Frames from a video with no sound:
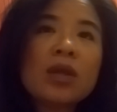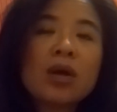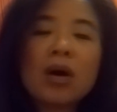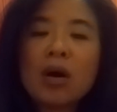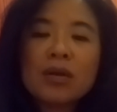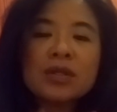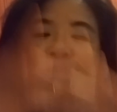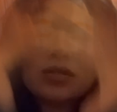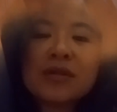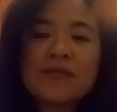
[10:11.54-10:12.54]
all
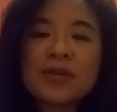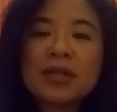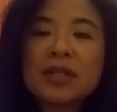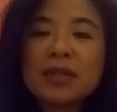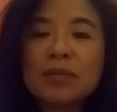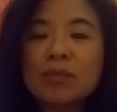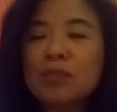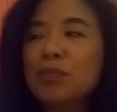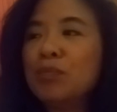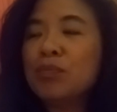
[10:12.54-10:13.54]
these different
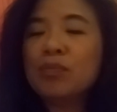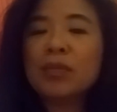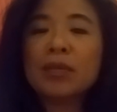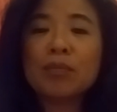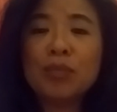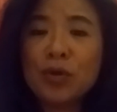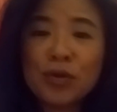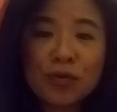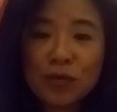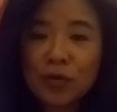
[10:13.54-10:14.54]

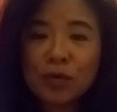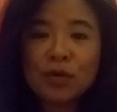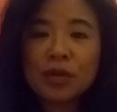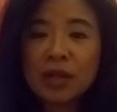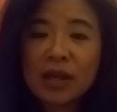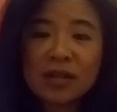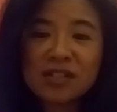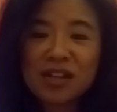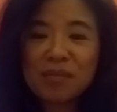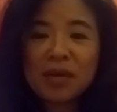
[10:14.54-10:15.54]
beautiful things
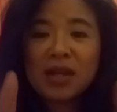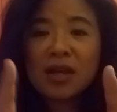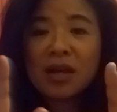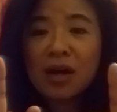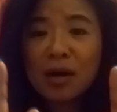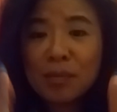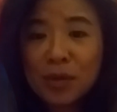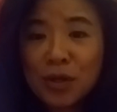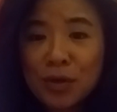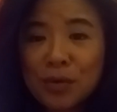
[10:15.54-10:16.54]
that make up
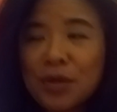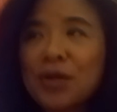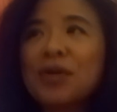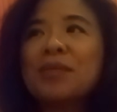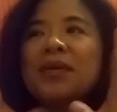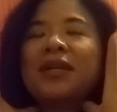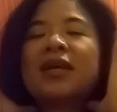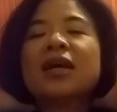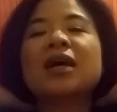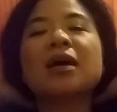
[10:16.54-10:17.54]
you. You know what I mean?
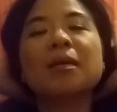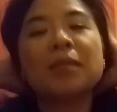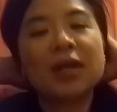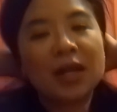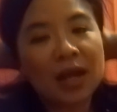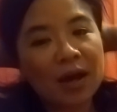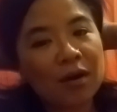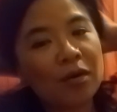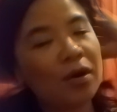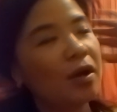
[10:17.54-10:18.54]
But
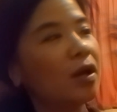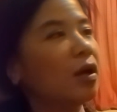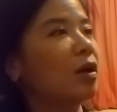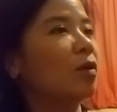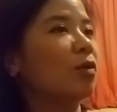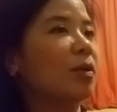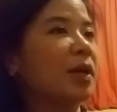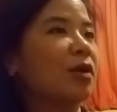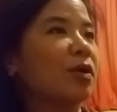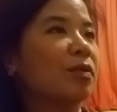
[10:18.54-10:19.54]
anyhow, where am I
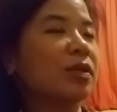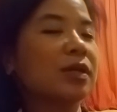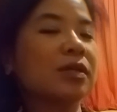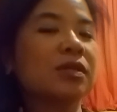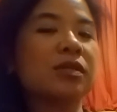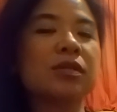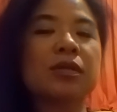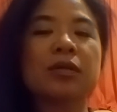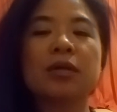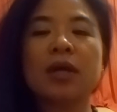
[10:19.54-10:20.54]
going with this?
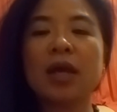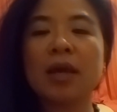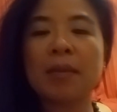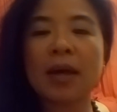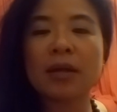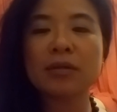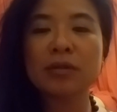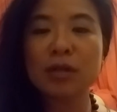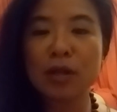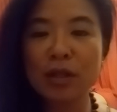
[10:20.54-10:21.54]
Hey man,
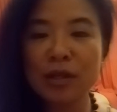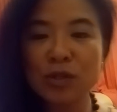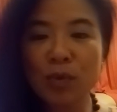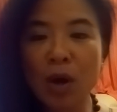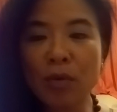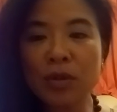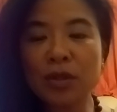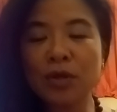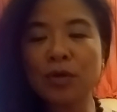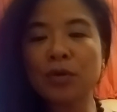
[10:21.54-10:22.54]
nothing's wrong with
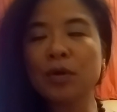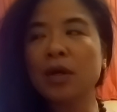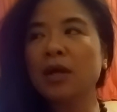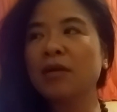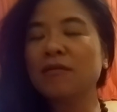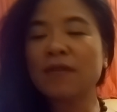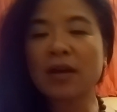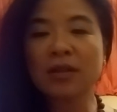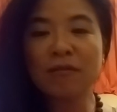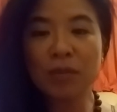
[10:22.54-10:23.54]
you. In
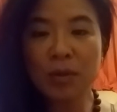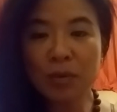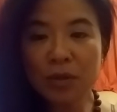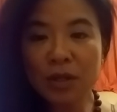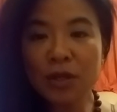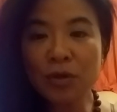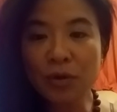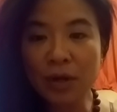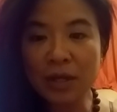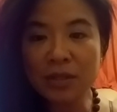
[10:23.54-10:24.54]
fact, if people think you're
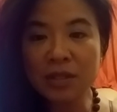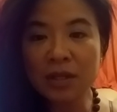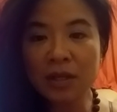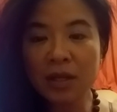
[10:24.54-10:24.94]
crazy,